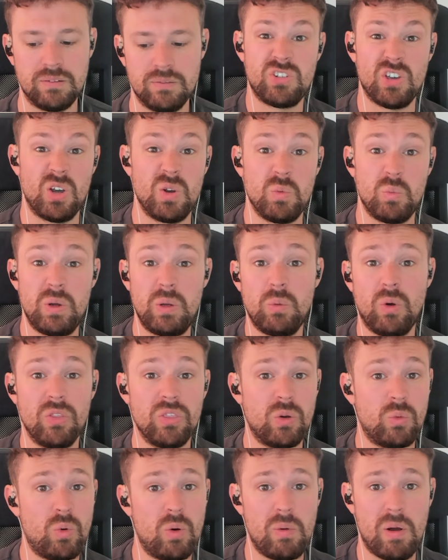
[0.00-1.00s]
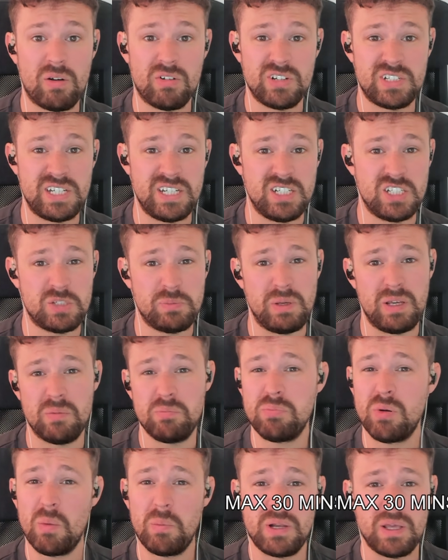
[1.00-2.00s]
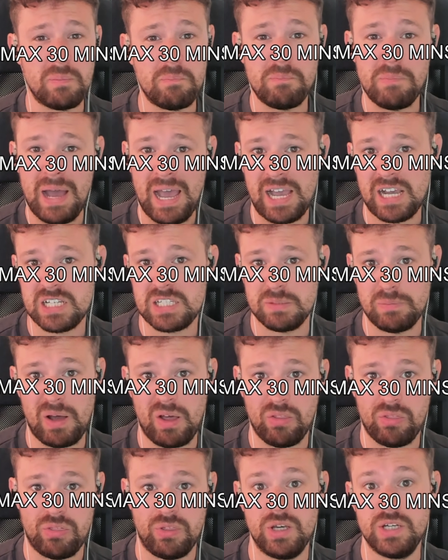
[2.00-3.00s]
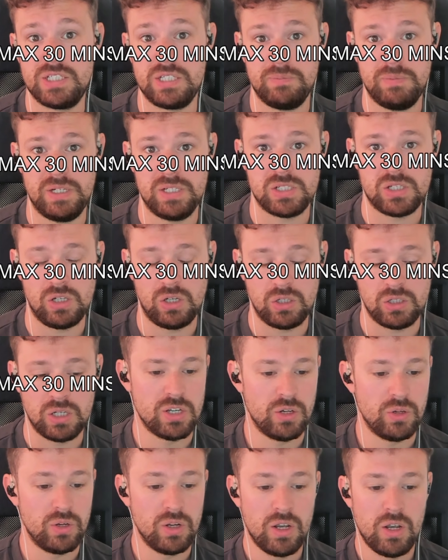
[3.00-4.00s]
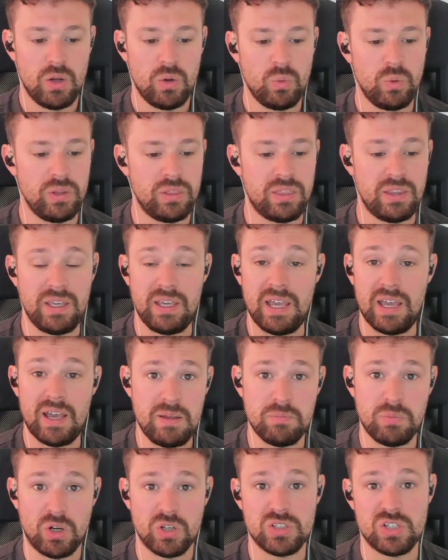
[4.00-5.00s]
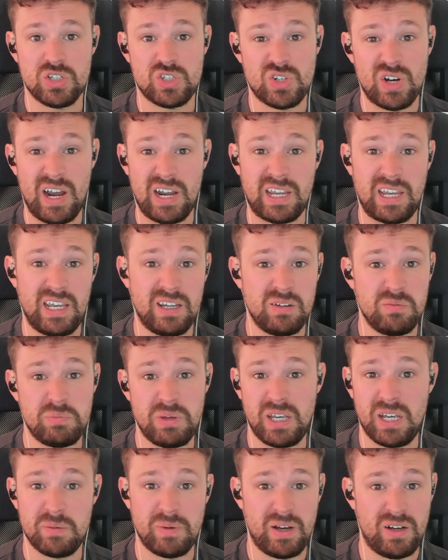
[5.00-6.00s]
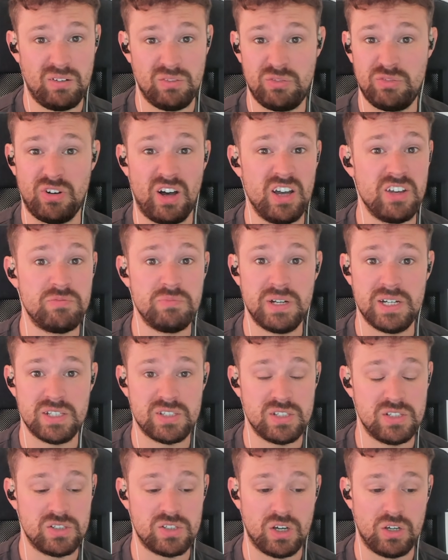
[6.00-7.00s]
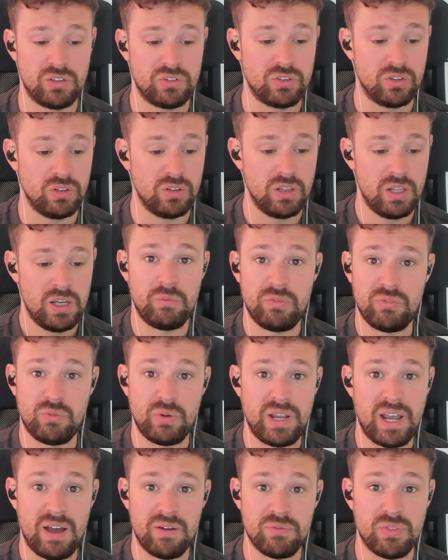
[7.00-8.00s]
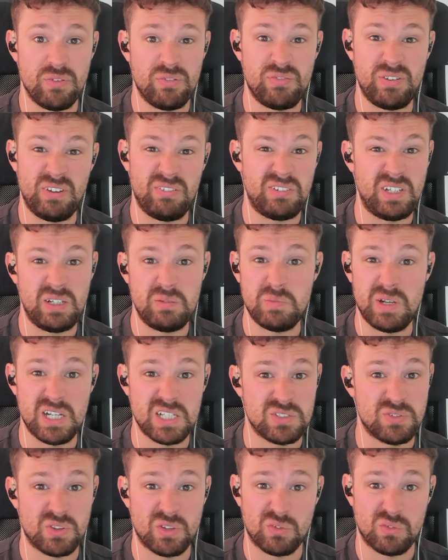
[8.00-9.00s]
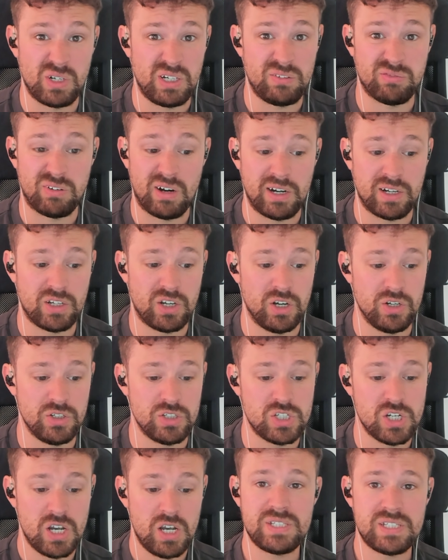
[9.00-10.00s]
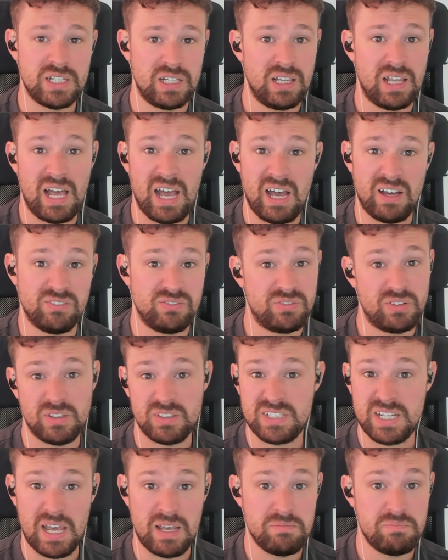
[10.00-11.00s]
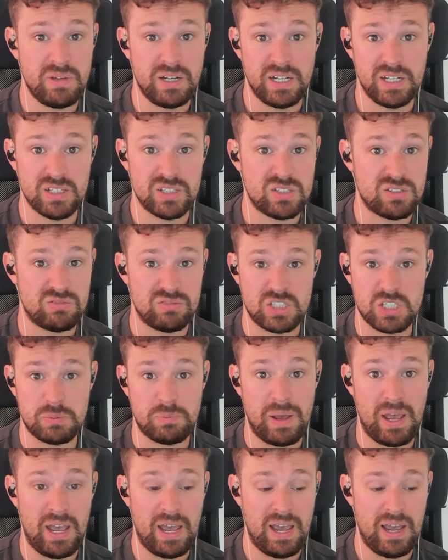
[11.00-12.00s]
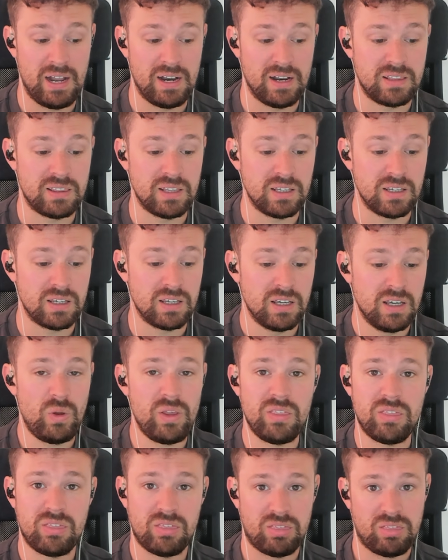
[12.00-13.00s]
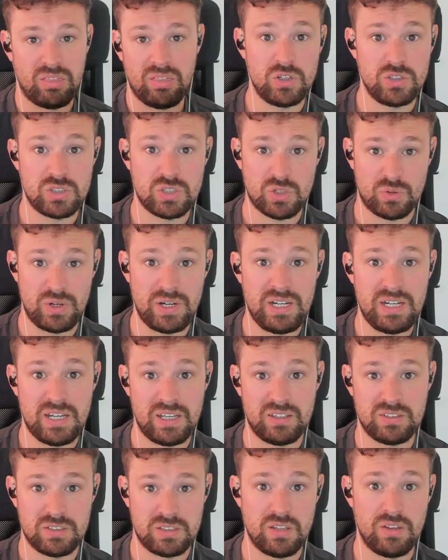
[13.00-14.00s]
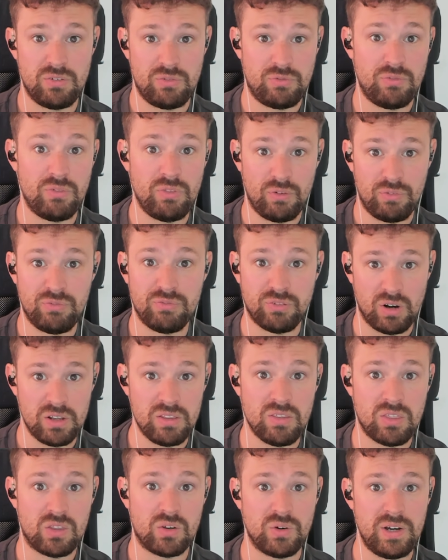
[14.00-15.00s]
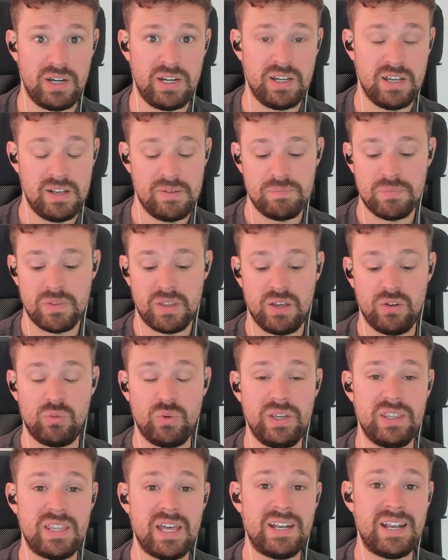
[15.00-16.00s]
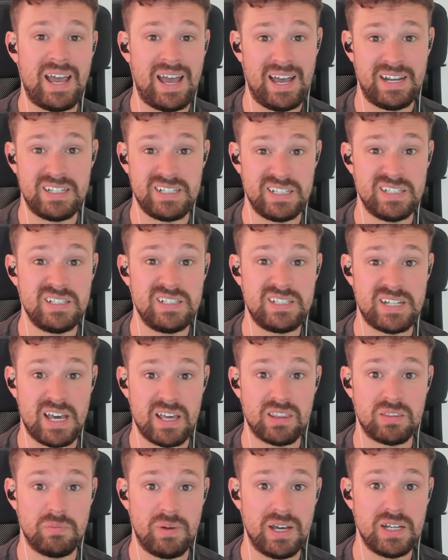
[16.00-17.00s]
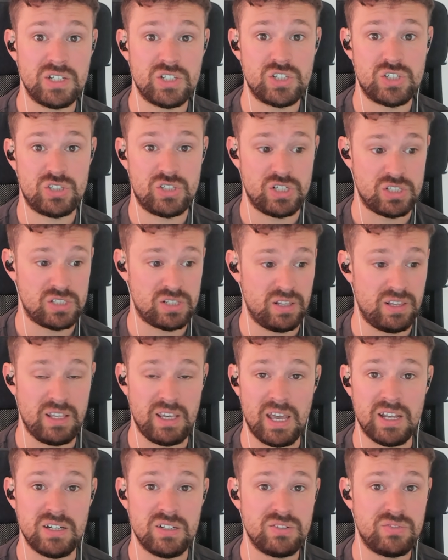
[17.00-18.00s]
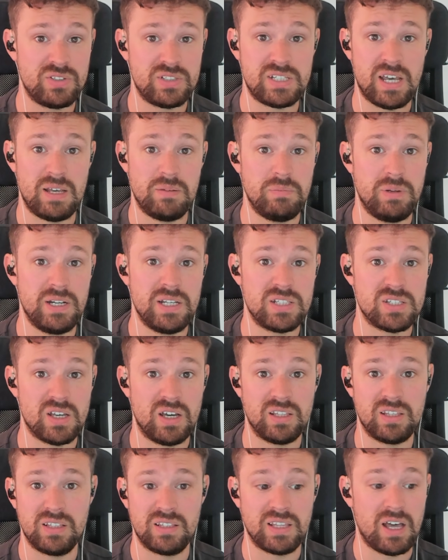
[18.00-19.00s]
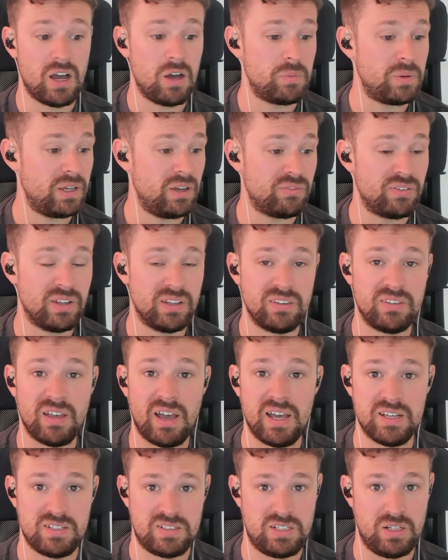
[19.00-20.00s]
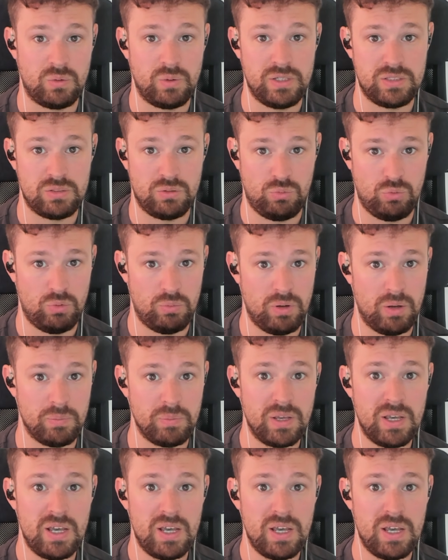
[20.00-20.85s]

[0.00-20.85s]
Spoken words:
So we want the warm-up routine to be probably a max about 30 minutes long. So with the aimbots and tracking being about 5 minutes in total, and if we have the 15 minutes for the refrag coach, we still have 10 minutes spare. think with those three as the front three, if we then add in deathmatch just at the end for 10 minutes, I think that would be a fantastic way to warm up.